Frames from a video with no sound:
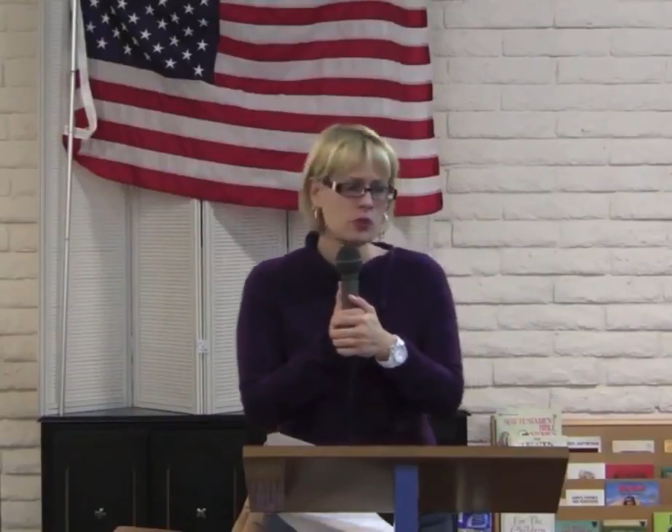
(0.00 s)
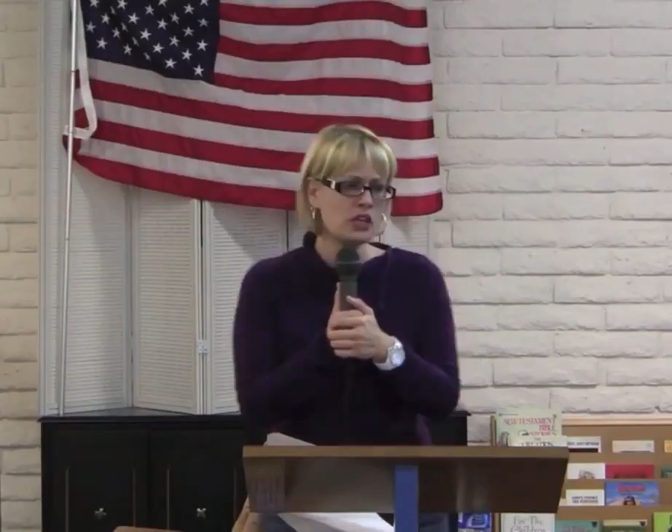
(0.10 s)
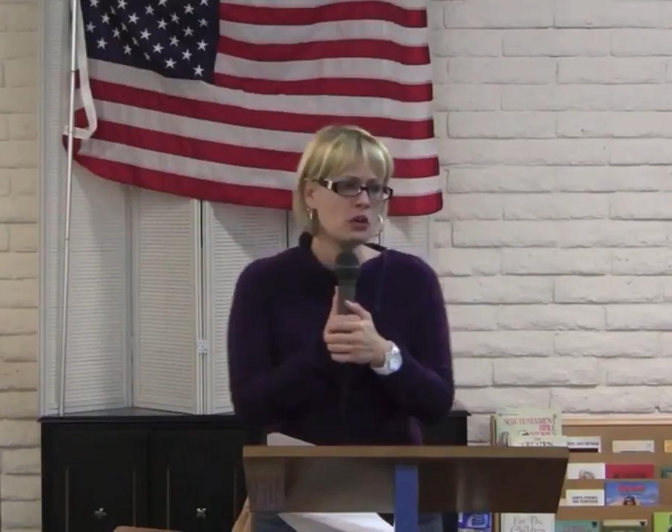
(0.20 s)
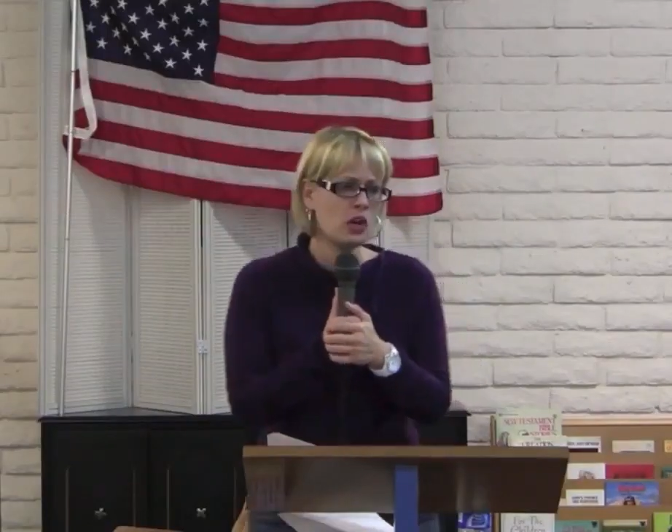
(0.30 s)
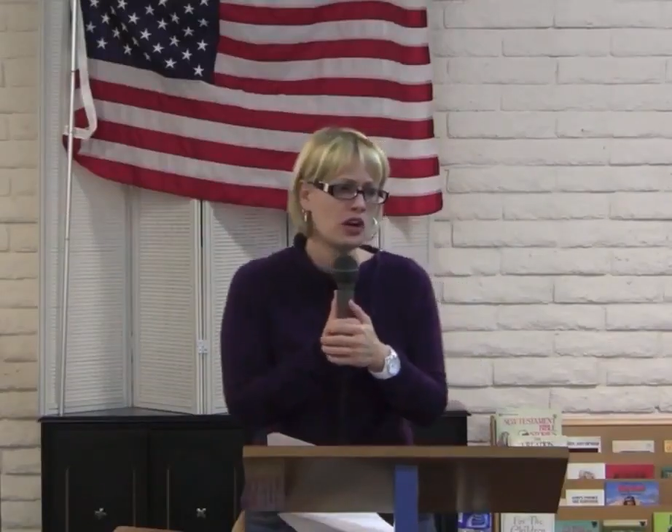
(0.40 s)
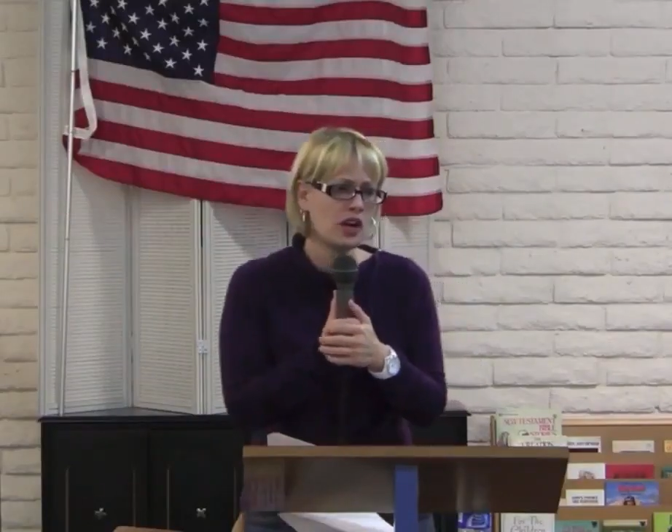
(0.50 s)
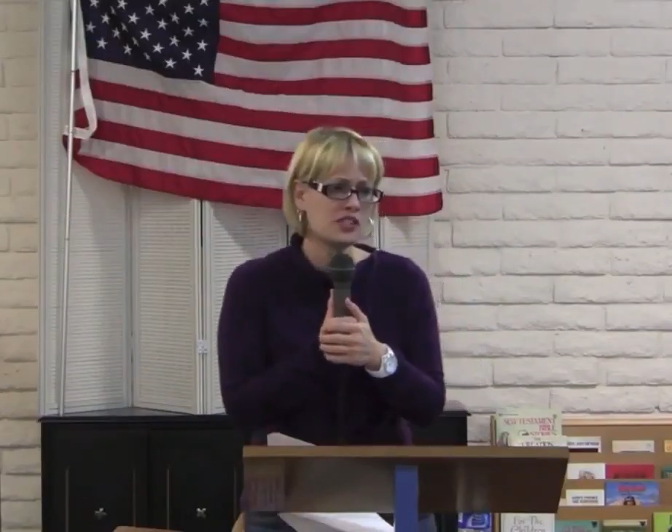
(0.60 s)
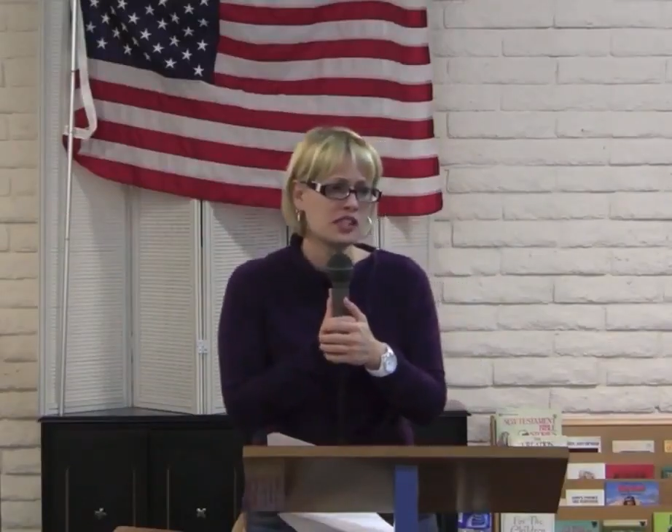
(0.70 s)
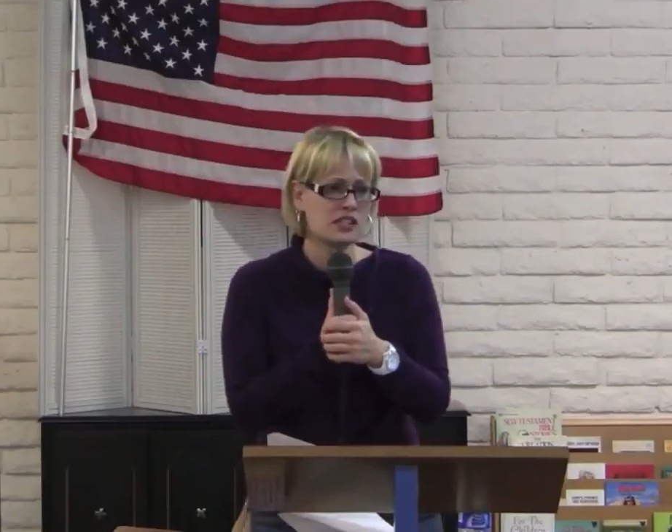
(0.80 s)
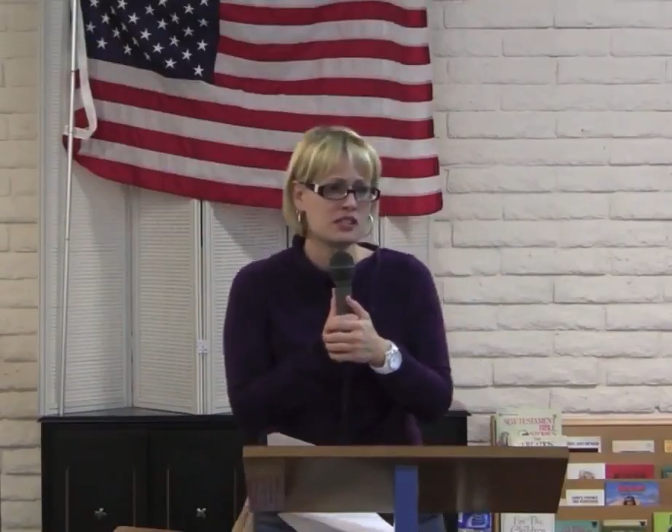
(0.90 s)
we no longer
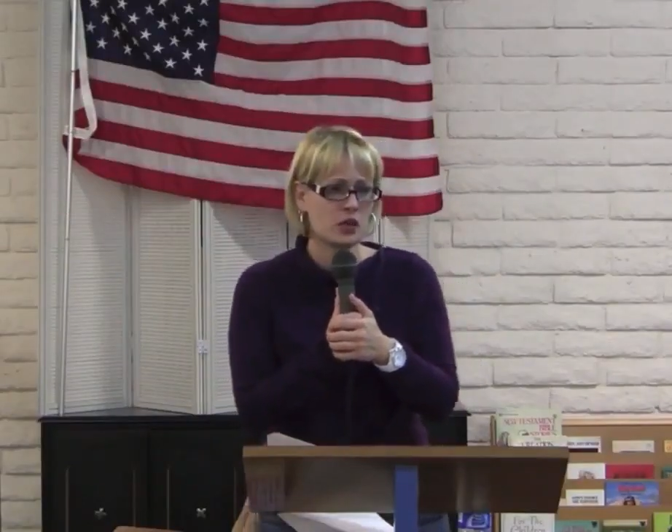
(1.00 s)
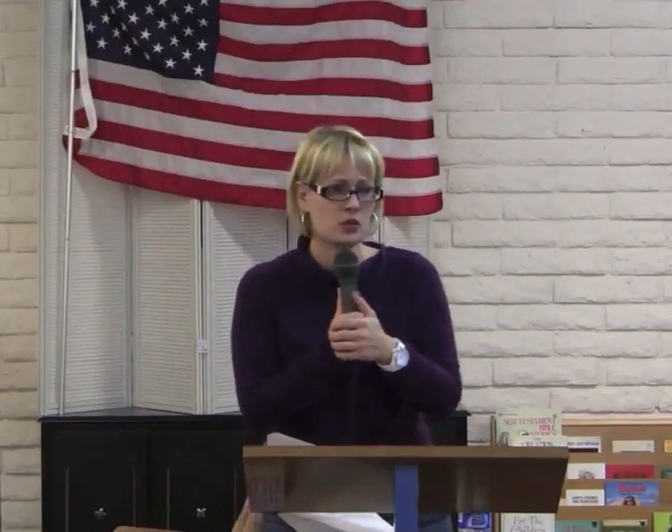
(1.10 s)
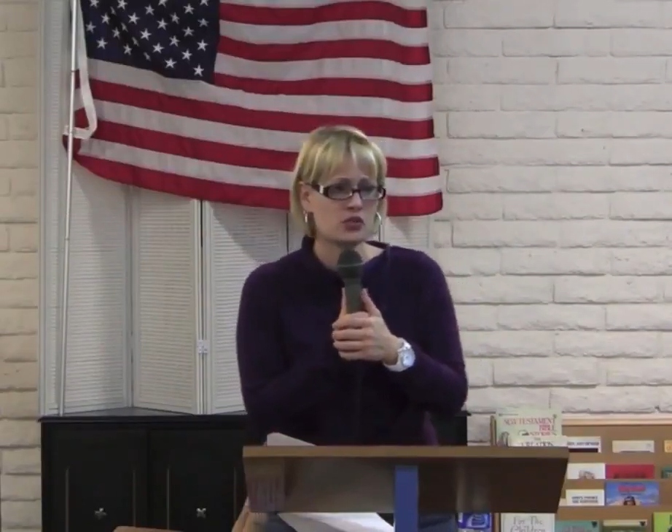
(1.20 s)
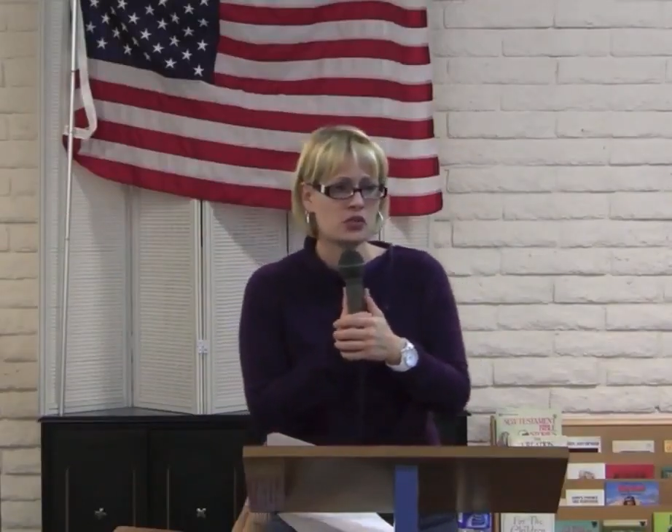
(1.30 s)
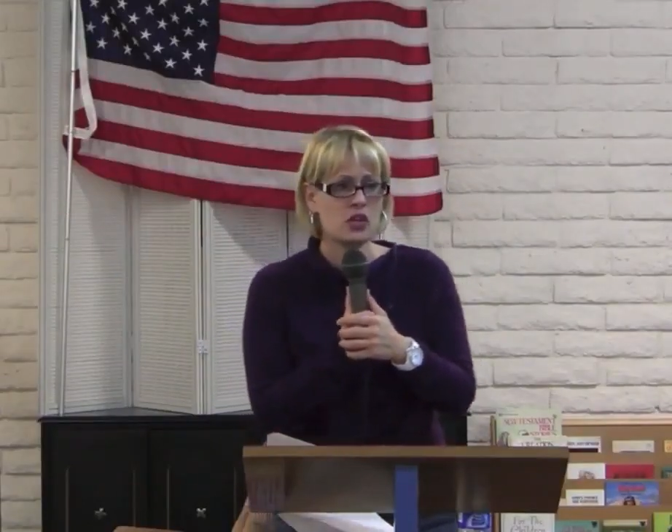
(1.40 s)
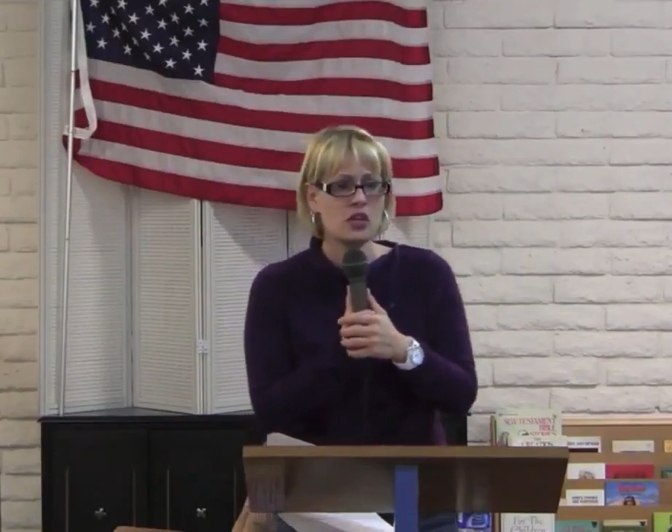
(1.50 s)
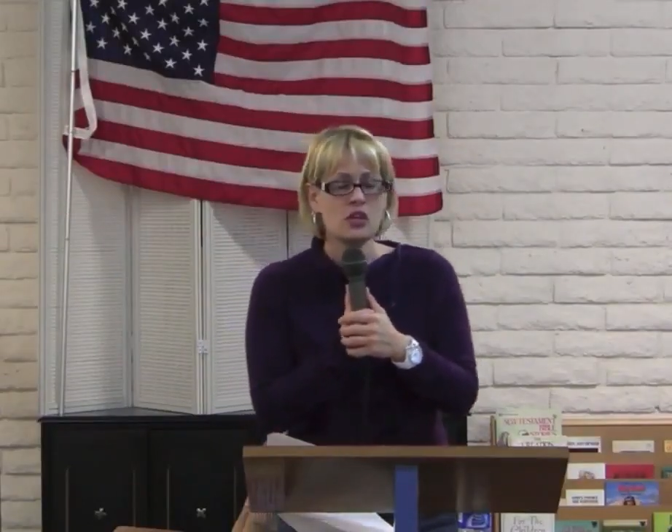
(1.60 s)
have 60 votes.